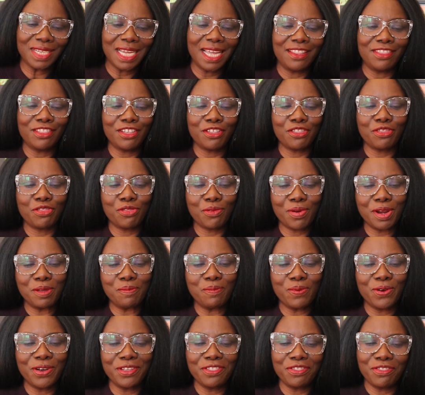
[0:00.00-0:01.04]
And the
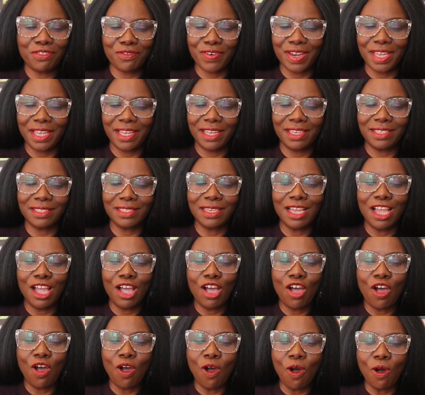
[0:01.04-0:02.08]
3.3 is
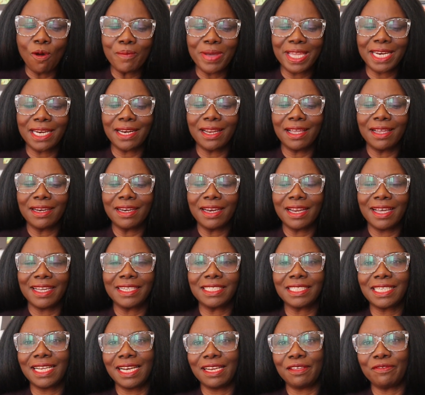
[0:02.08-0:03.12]
home and
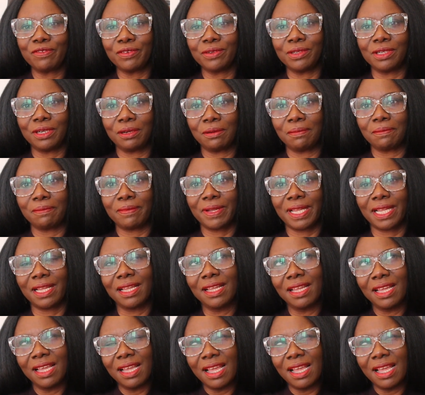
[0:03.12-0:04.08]
landline telephone number.